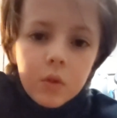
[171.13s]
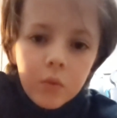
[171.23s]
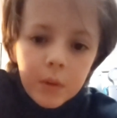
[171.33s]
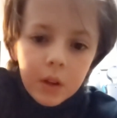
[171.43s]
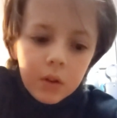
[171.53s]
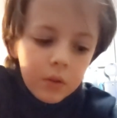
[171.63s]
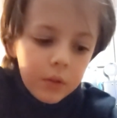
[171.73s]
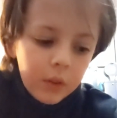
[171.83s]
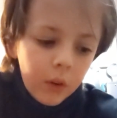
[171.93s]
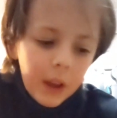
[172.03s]
Oh my
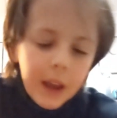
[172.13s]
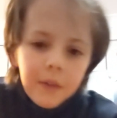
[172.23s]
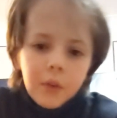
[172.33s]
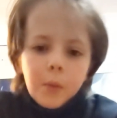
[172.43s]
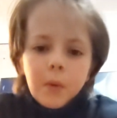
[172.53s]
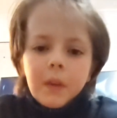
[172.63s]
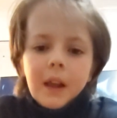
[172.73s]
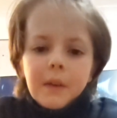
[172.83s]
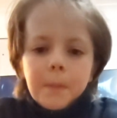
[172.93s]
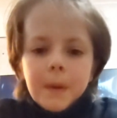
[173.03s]
god, I don't care if someone's
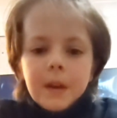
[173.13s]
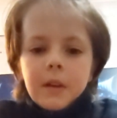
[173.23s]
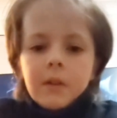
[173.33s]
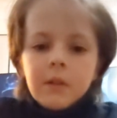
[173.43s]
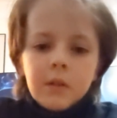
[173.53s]
added me.